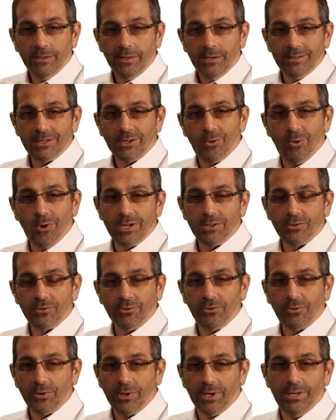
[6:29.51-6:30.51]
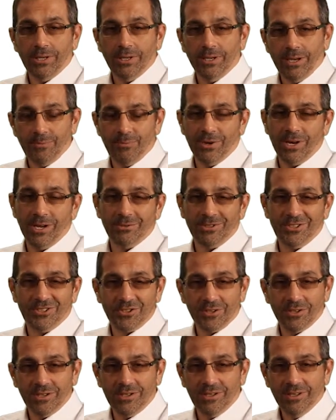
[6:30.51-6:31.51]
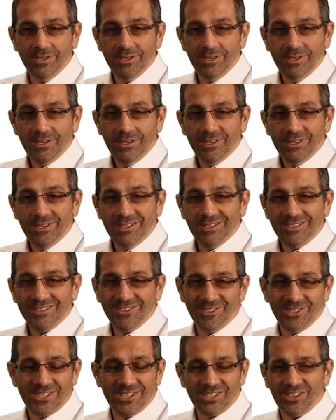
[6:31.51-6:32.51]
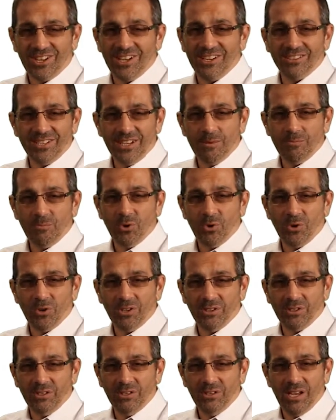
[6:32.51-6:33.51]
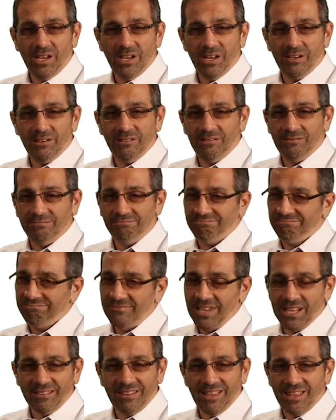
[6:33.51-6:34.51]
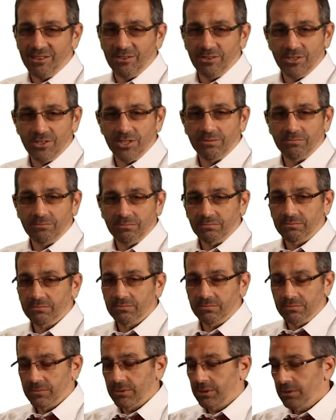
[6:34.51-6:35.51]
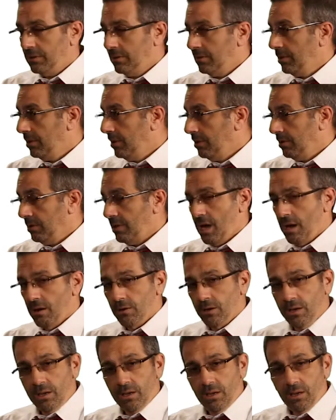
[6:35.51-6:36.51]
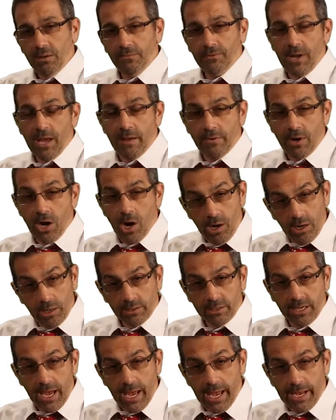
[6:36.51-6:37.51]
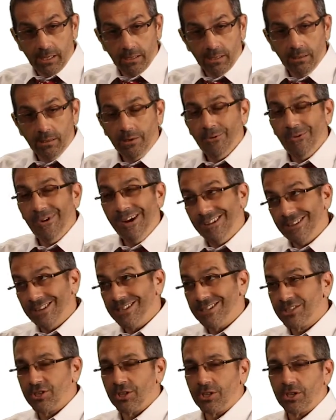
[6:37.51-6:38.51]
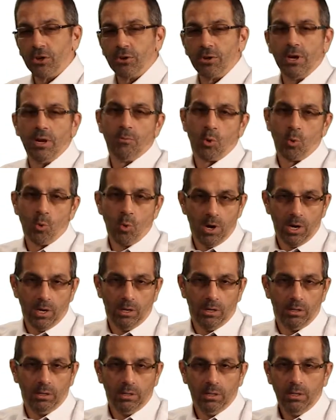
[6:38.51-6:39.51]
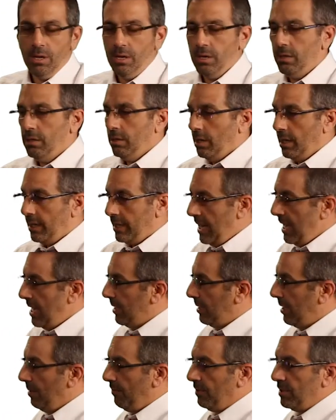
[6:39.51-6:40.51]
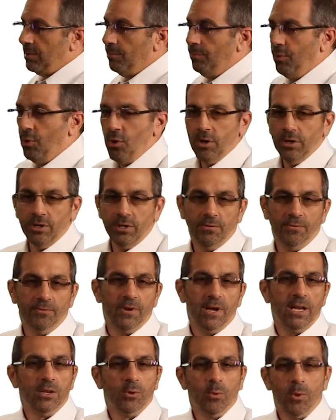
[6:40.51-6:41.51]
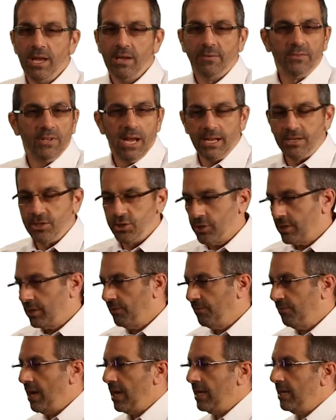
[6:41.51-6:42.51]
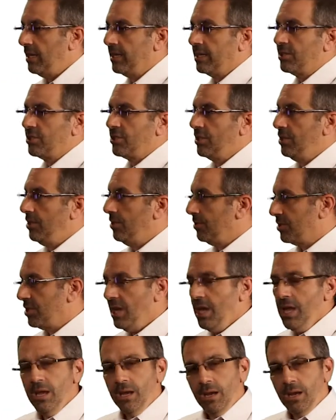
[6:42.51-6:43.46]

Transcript: That's a quadrant 3. I probably should. It's only slightly important and not that urgent. Now, if I have a heart attack, well, then it's going to go to number 1. Again, if it's important, you'll find a way. If not, you're going to find an excuse.